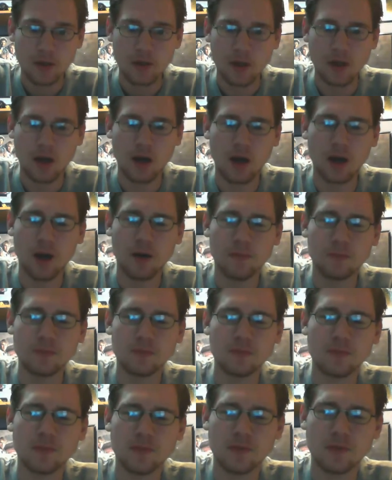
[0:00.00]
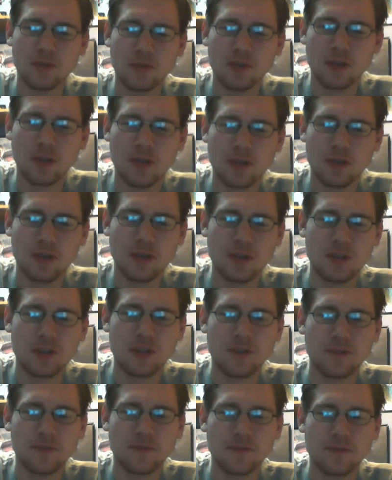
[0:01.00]
And this
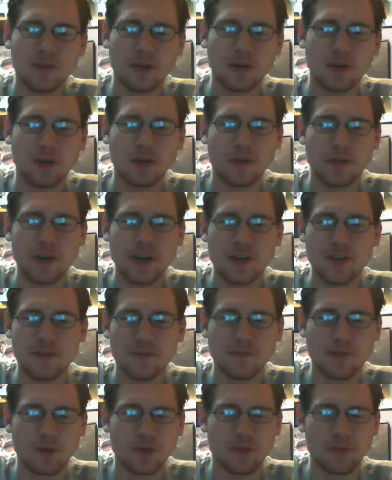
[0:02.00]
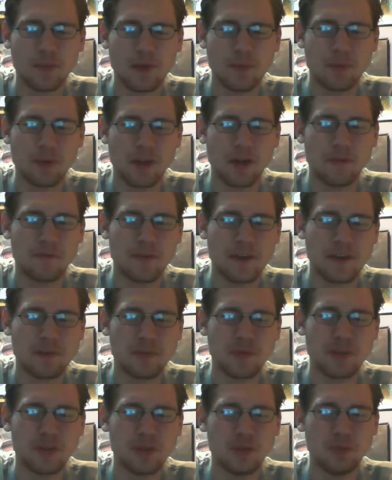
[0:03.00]
is a notification for people on
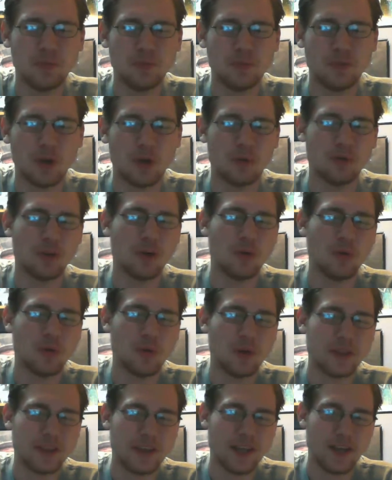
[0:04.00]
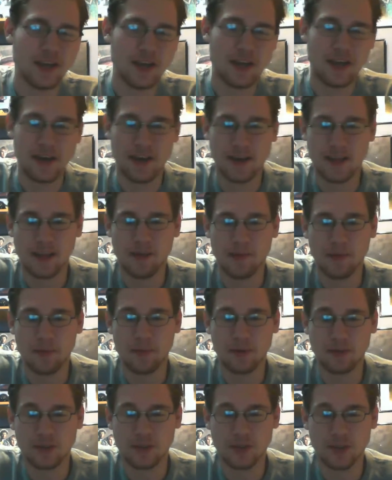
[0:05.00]
Facebook who don't know what the hell I'm
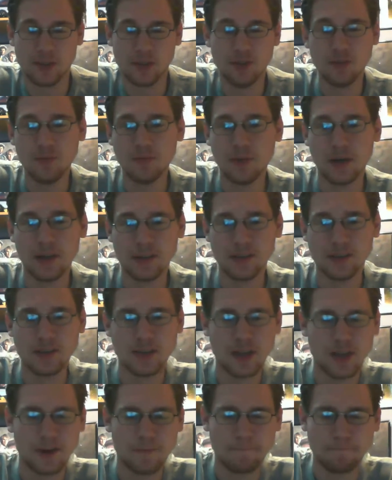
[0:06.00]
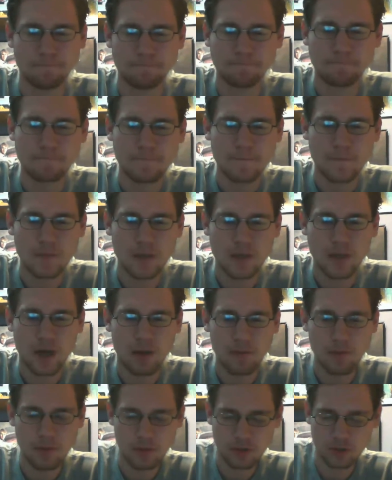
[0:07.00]
about to do, but I'm
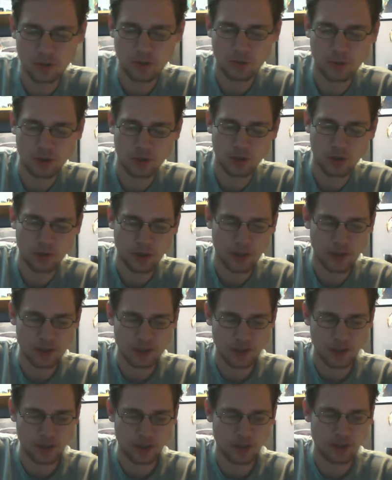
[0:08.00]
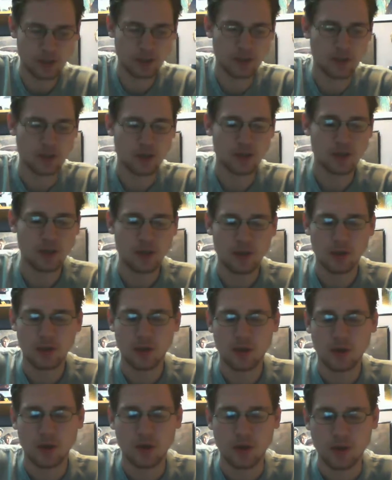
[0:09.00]
about to do what's known as a
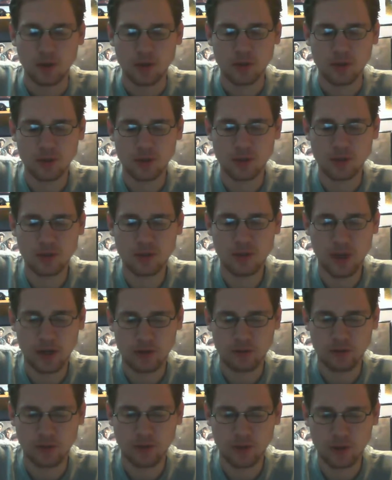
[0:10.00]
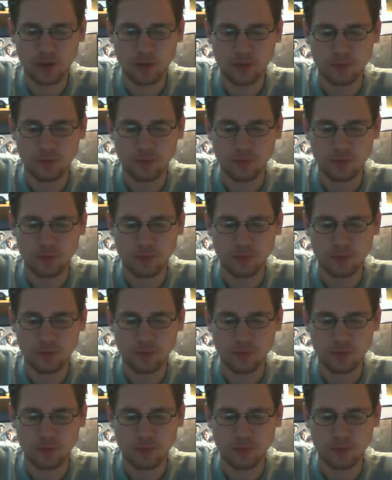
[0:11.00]
deck review